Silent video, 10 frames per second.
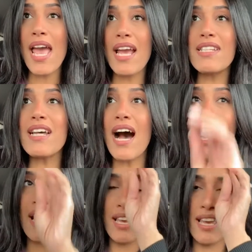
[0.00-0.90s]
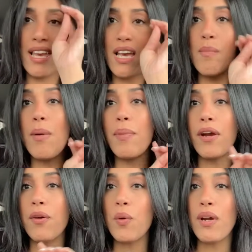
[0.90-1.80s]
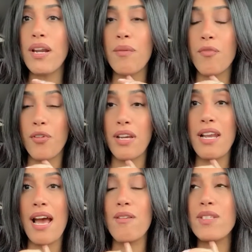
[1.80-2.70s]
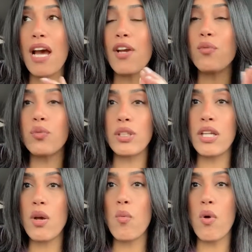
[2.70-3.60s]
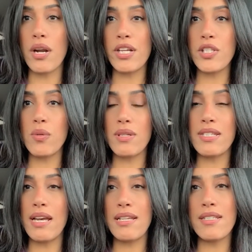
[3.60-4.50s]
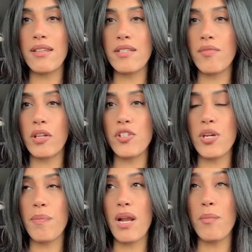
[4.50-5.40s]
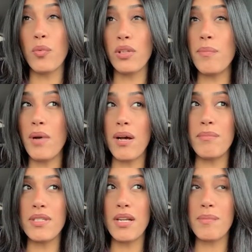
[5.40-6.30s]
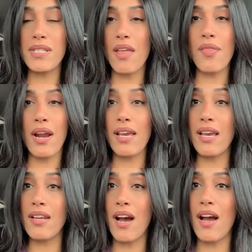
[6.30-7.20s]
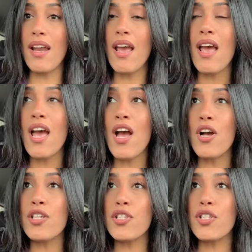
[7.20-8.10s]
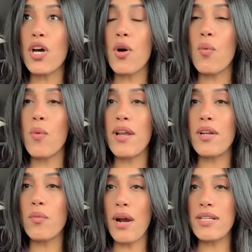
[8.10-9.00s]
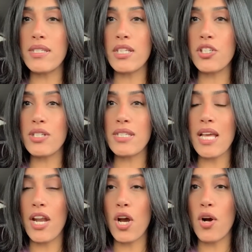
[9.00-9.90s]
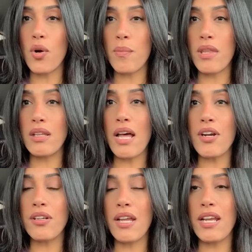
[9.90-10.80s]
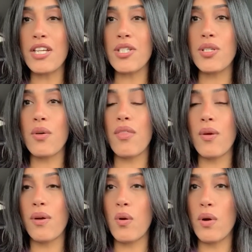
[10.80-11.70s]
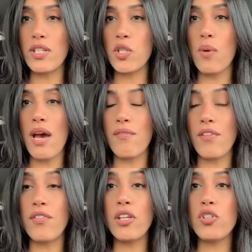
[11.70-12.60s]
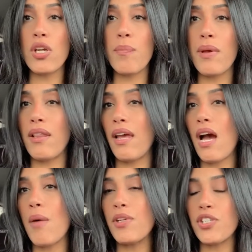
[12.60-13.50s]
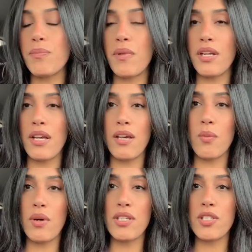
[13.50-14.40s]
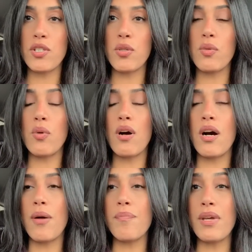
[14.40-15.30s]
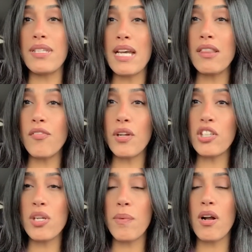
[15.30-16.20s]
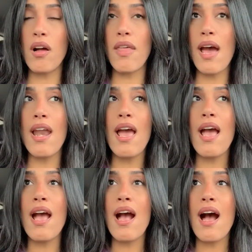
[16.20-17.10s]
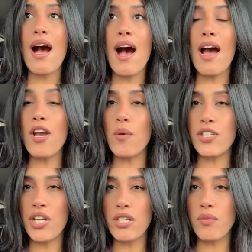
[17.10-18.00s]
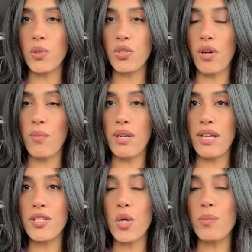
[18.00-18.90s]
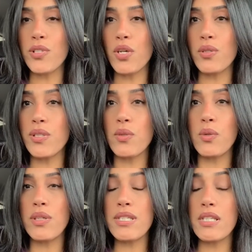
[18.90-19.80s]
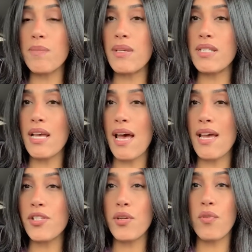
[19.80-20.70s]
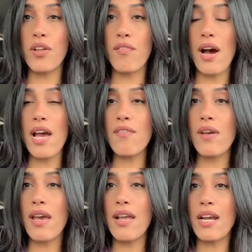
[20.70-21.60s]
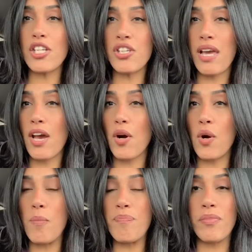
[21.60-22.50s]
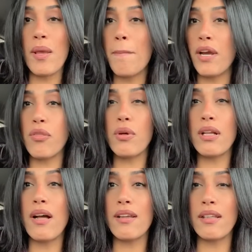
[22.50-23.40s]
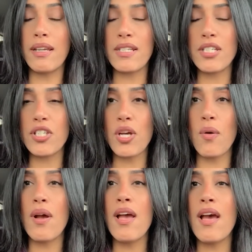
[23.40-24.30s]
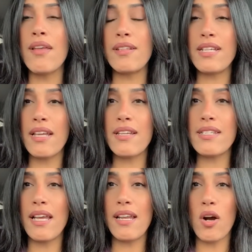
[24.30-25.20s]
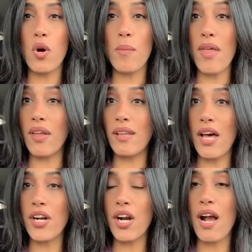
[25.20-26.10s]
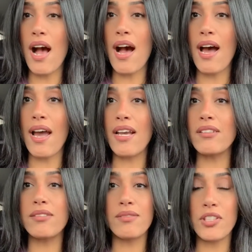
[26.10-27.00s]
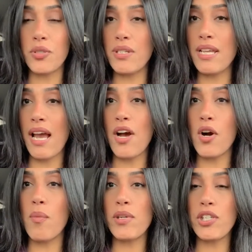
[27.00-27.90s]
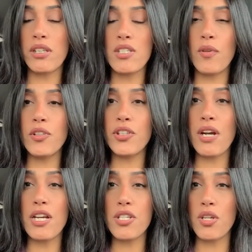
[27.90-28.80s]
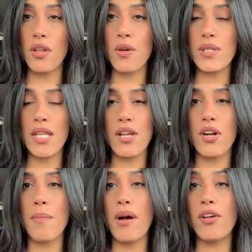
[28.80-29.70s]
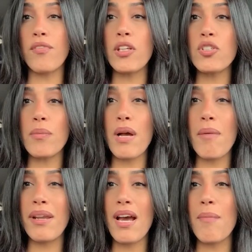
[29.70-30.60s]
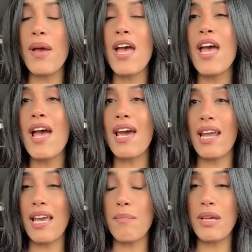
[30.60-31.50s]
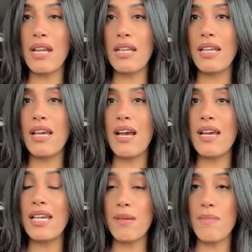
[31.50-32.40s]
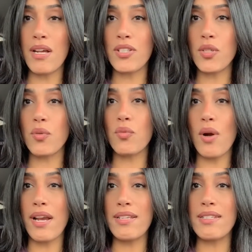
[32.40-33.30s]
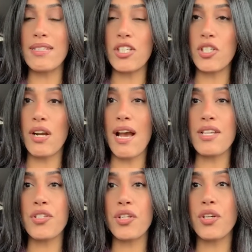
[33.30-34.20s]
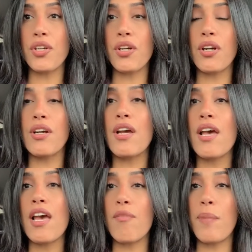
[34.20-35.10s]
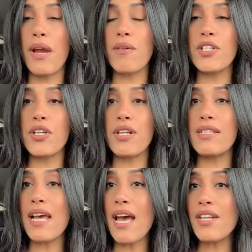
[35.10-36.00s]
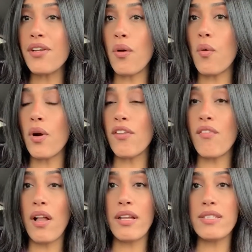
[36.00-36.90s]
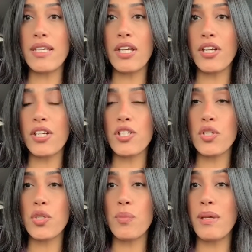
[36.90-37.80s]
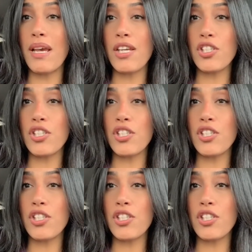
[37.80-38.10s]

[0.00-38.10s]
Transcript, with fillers: and I am paranoid and I'm freaking out. I really wanted to attend this field trip and I'm really bummed and upset that I cannot. So when Ryan's teacher sent home the letter letting us know that they were going to have a field trip and like how much money it was to um, attend the field trip and all that, I always check his folder right when he gets home. So school is dismissed at 2.45 and I usually get home by 3 o'clock the latest. So the day they sent home the letter, I, as soon as I got home, checked his folder. I saw there was a letter about a field trip coming up and I immediately emailed Ryan's teacher asking her if parents could attend or volunteer to be a